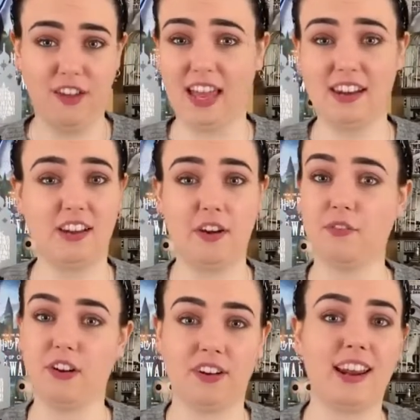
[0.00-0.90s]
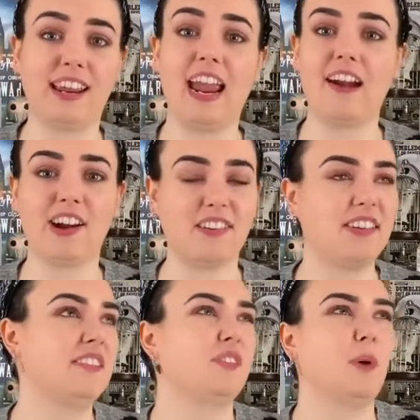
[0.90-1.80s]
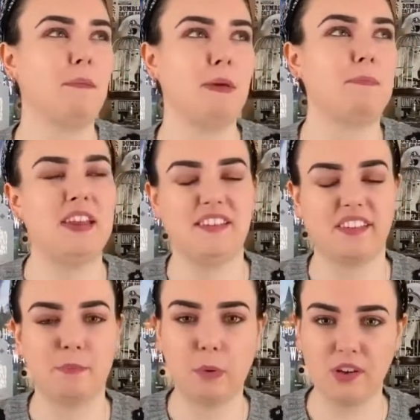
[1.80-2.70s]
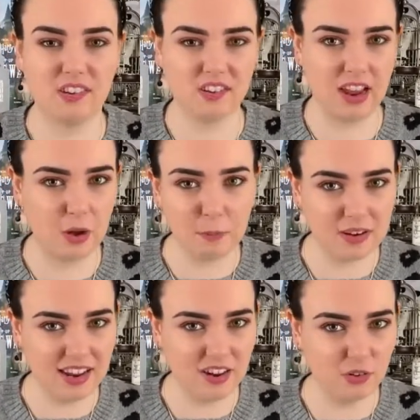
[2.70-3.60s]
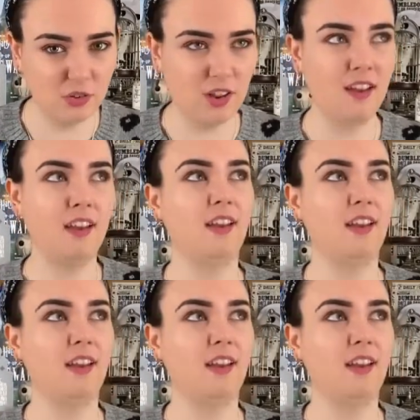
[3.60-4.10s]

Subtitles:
a fan. They don't look like the characters, so I'd be a bit disappointed to open those.